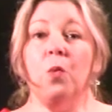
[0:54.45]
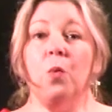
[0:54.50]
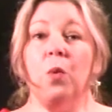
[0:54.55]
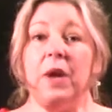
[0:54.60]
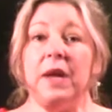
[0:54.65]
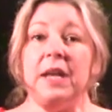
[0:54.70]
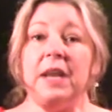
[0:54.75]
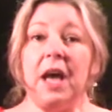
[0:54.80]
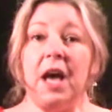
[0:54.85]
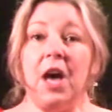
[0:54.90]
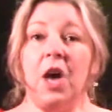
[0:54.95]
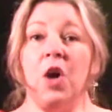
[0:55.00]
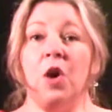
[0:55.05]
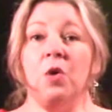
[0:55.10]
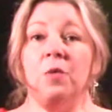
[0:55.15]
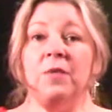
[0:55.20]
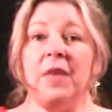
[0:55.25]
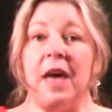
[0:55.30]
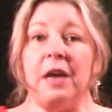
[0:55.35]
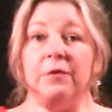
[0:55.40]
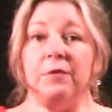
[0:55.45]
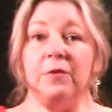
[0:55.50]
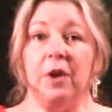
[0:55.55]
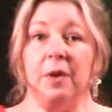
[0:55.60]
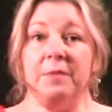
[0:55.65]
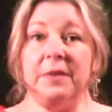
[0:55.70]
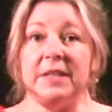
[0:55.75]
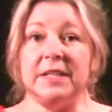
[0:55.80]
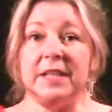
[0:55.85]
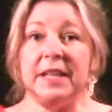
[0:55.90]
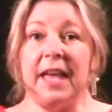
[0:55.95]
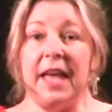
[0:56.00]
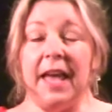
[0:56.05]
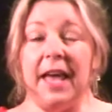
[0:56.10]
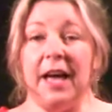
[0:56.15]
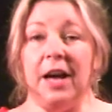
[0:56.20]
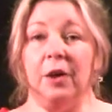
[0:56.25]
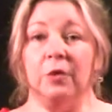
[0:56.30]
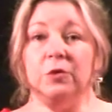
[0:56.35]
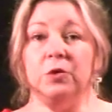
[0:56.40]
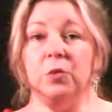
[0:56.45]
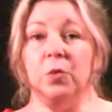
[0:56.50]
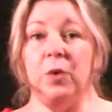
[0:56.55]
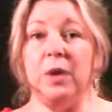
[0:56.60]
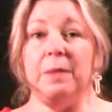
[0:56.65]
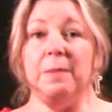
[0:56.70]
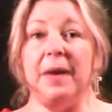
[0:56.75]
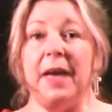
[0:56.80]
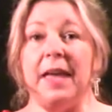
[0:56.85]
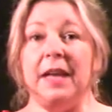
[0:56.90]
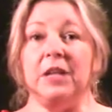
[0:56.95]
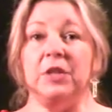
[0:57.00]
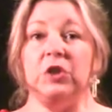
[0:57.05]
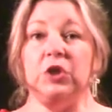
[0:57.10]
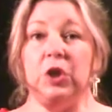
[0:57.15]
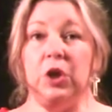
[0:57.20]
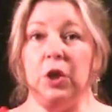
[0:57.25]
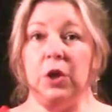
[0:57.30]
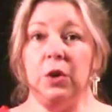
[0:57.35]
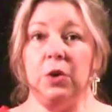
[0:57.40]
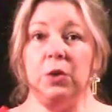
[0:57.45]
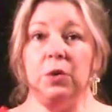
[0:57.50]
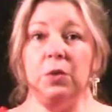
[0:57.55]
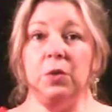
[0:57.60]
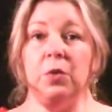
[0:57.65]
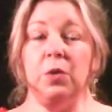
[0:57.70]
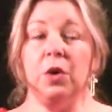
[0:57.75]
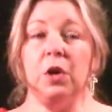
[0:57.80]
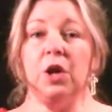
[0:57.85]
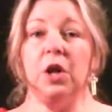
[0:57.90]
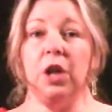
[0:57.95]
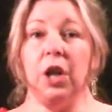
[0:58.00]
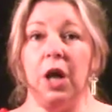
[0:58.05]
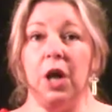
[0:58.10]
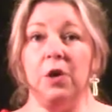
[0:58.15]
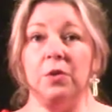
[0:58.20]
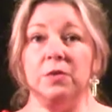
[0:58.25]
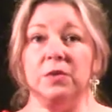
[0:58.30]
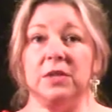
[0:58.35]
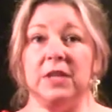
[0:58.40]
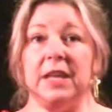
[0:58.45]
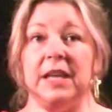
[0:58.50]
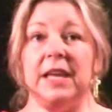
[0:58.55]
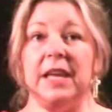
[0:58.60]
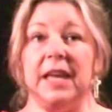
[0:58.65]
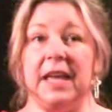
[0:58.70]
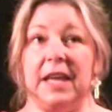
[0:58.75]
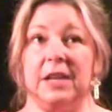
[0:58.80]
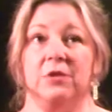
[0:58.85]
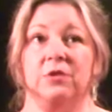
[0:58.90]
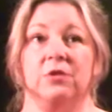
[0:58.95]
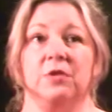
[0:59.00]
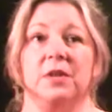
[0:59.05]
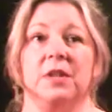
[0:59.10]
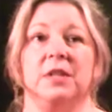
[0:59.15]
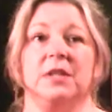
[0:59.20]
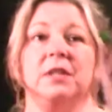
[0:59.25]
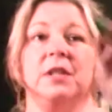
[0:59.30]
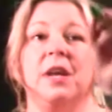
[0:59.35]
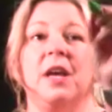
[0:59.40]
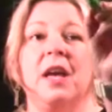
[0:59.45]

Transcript: We know that from these accounts we make two closing entries.